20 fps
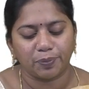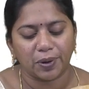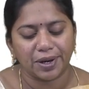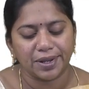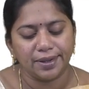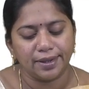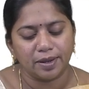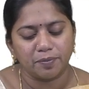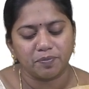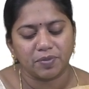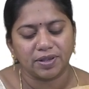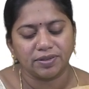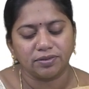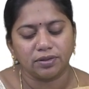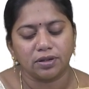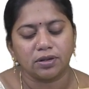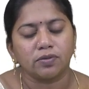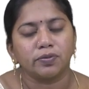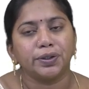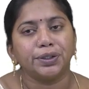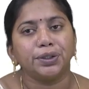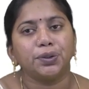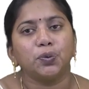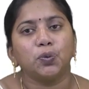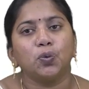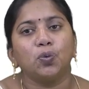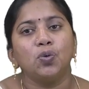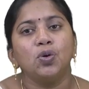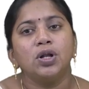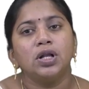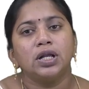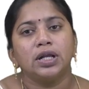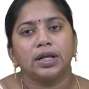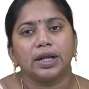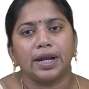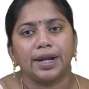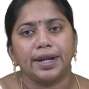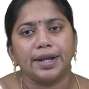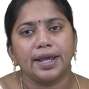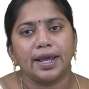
pi ms equal to chi